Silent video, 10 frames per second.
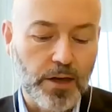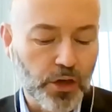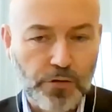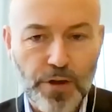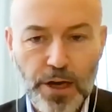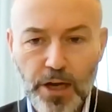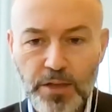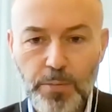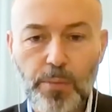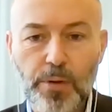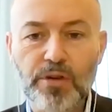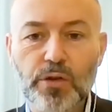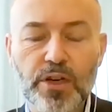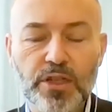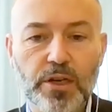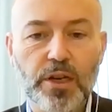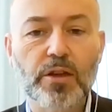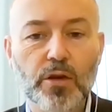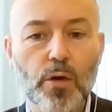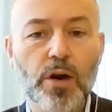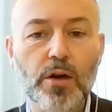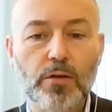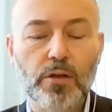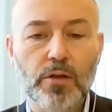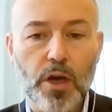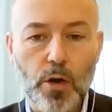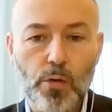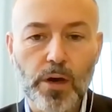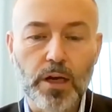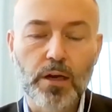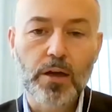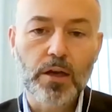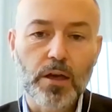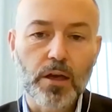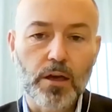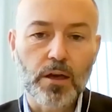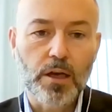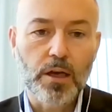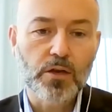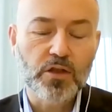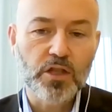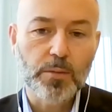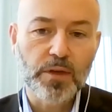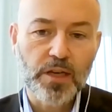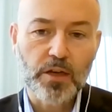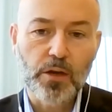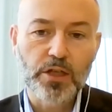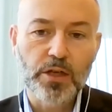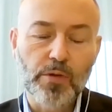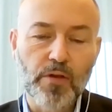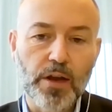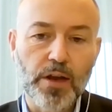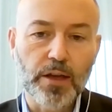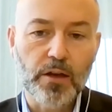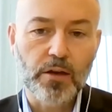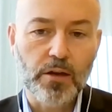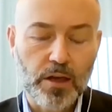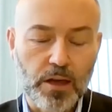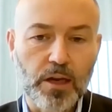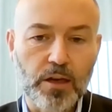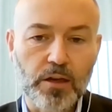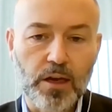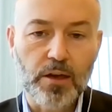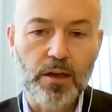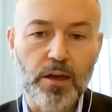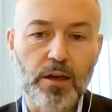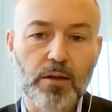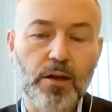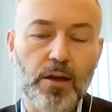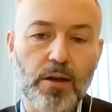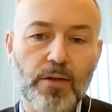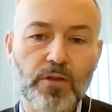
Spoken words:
just to finalize my previous question, you are the only ecosystem and technology provider that can have